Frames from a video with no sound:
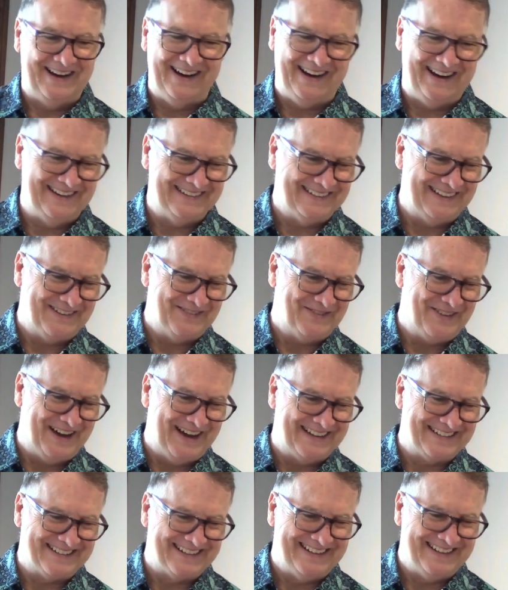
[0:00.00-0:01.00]
I love
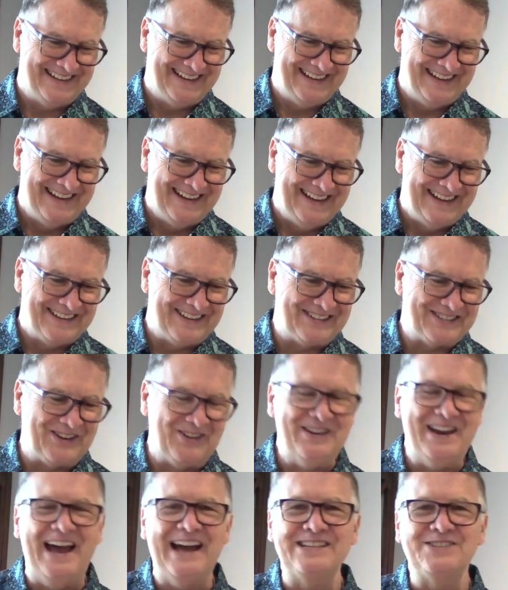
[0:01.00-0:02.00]
that.
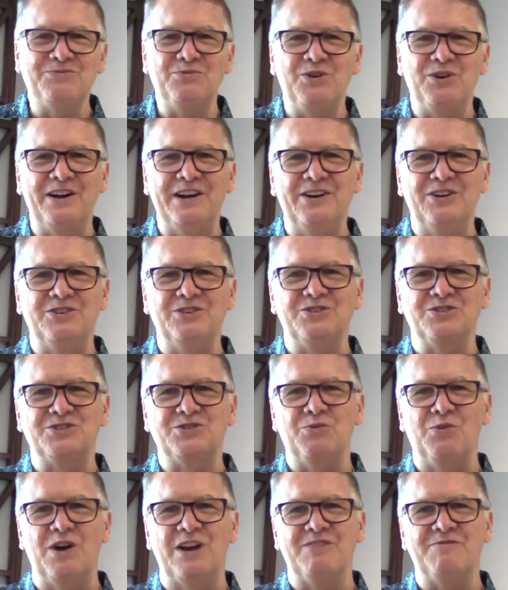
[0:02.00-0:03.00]
So next, we're introduced
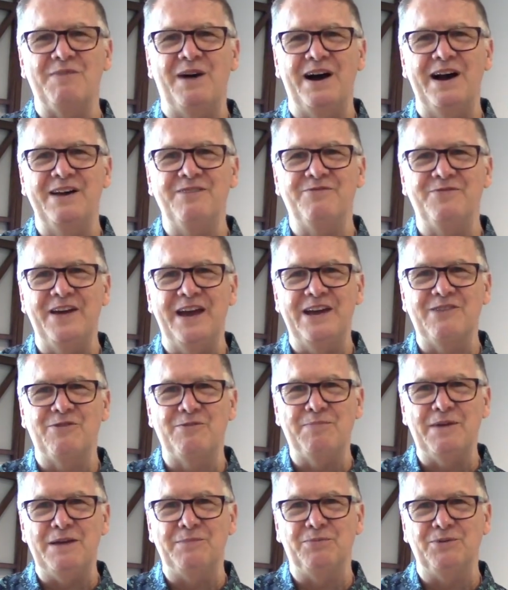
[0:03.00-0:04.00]
to one of my
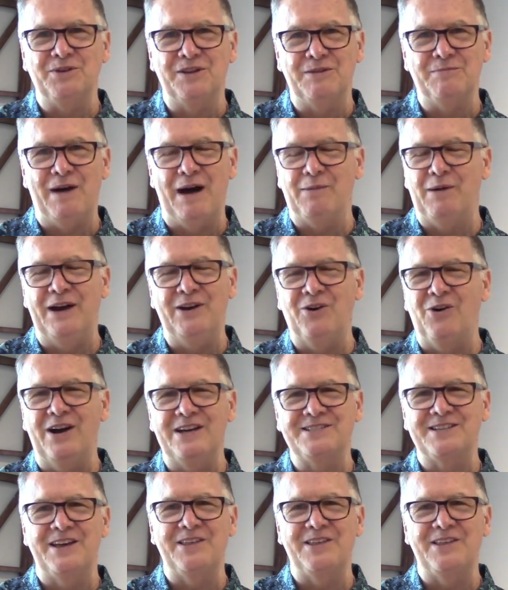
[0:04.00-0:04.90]
favorite people in the Bible. I know I say